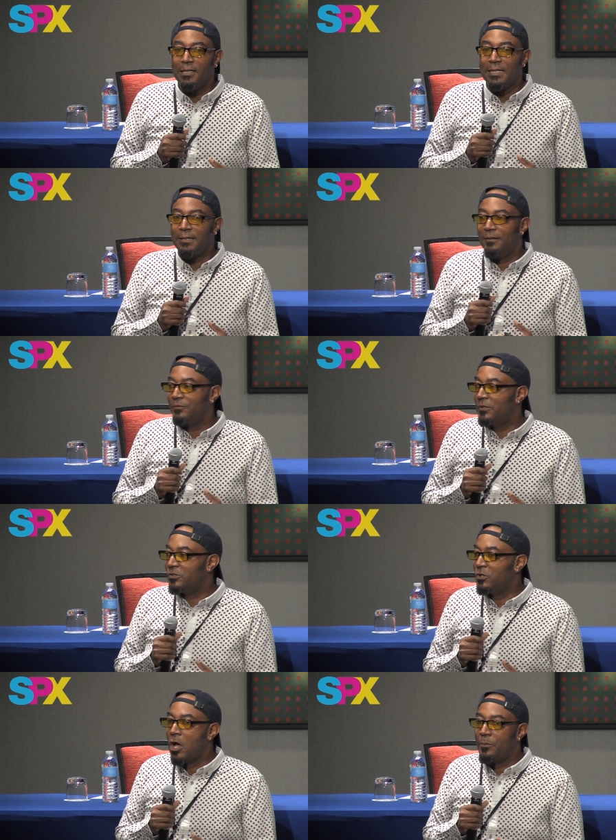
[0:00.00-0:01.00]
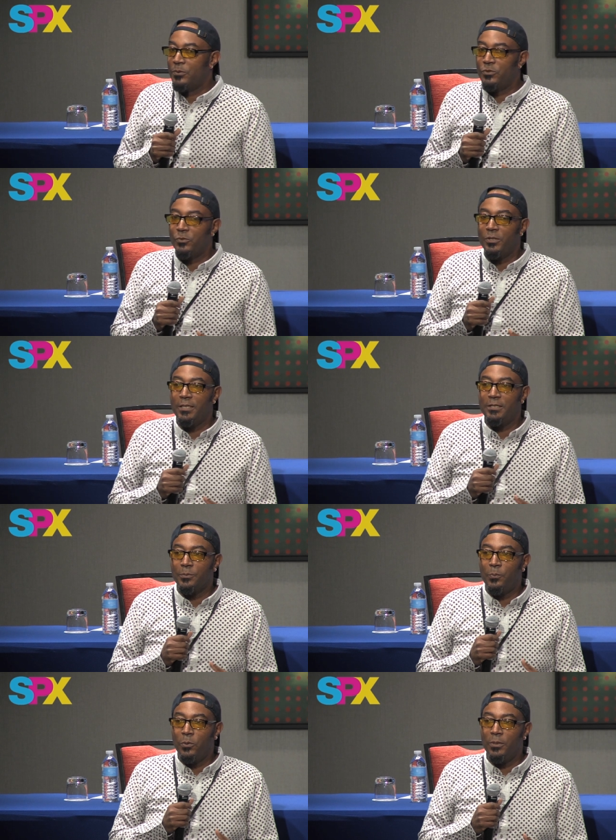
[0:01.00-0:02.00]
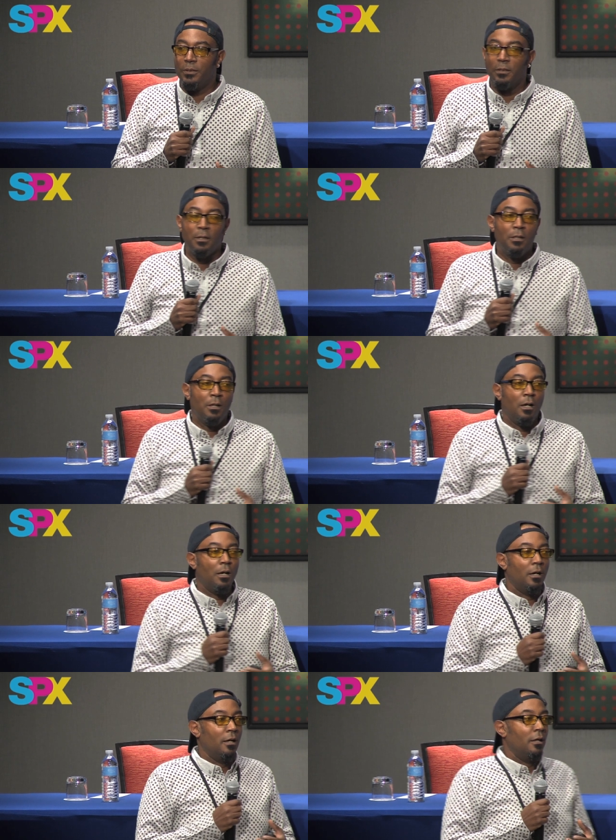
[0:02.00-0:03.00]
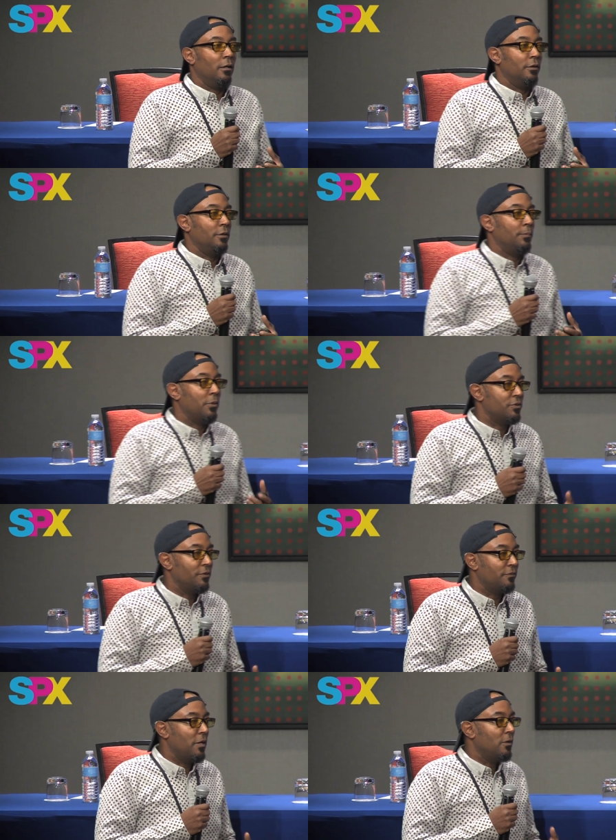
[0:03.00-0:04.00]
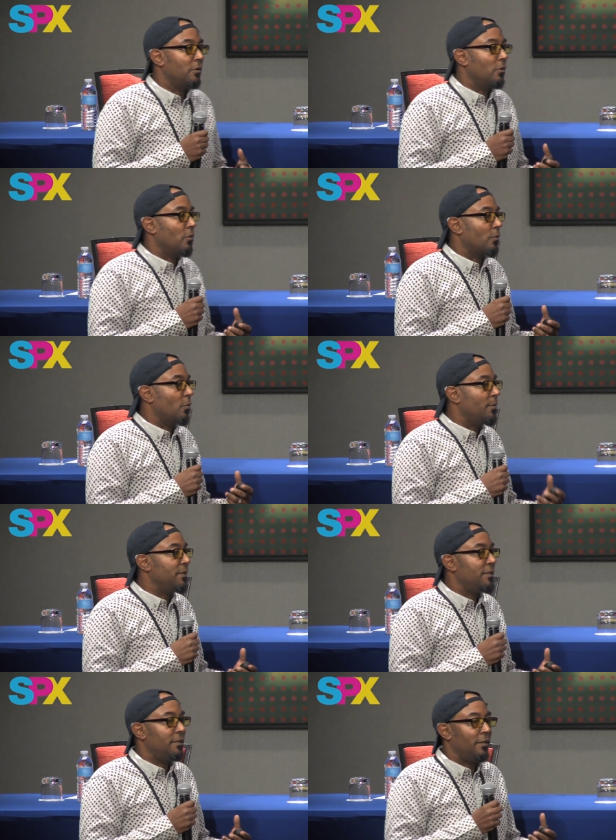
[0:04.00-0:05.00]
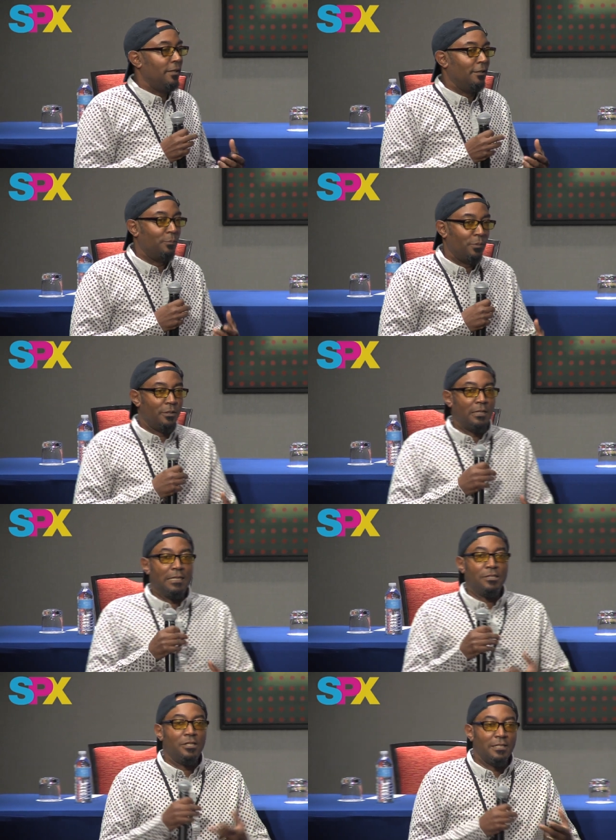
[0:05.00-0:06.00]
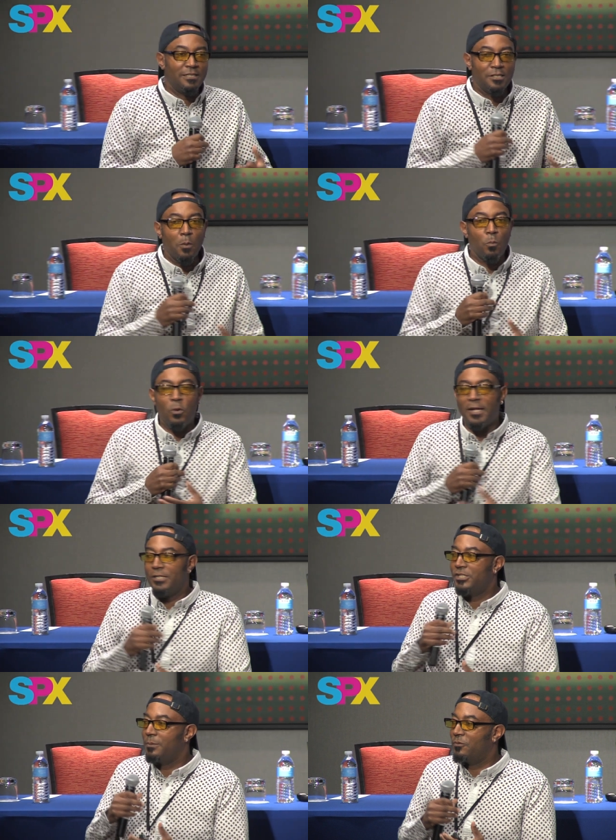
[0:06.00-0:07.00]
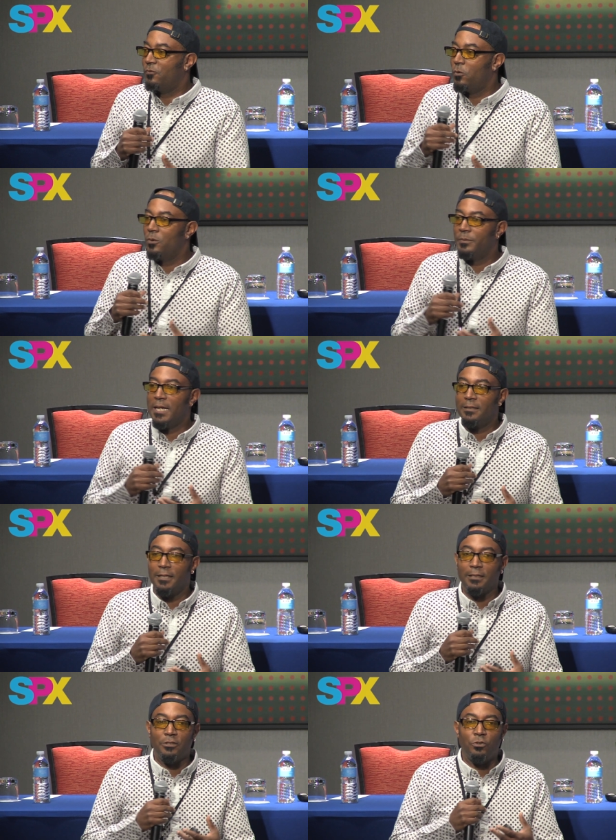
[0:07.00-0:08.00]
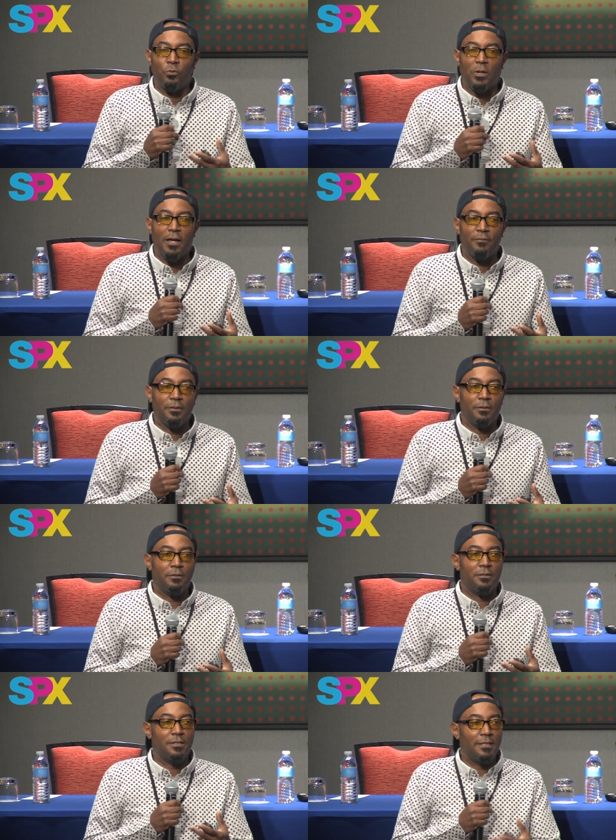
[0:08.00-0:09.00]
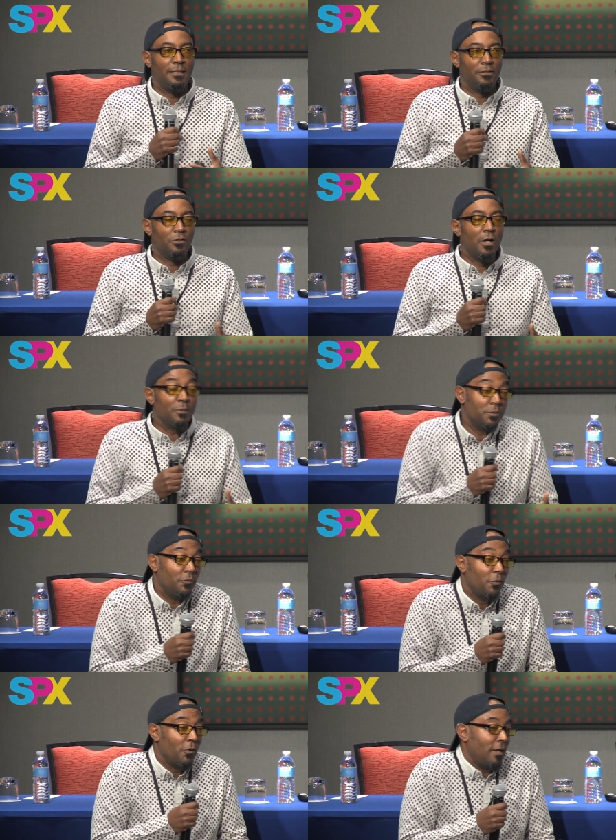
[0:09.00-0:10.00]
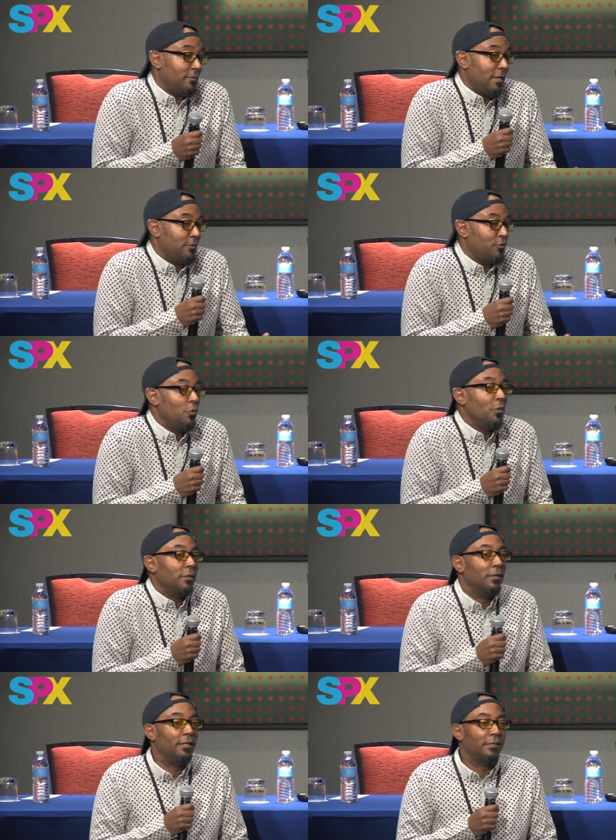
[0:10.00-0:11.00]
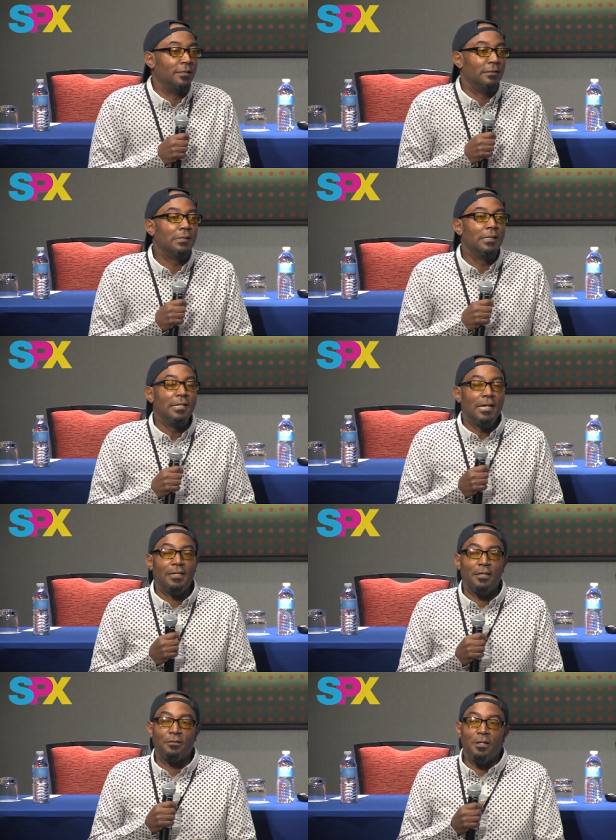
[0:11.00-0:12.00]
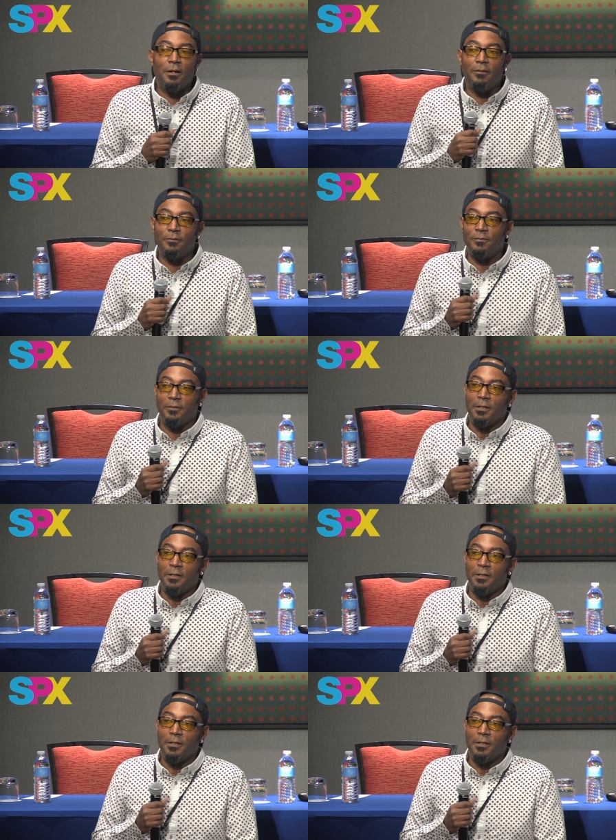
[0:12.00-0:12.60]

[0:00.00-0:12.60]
if there's an opportunity to put a person of color or a woman in some way, shape, or form that, like, you haven't seen it in the comics before, I'll do it. Like, and I love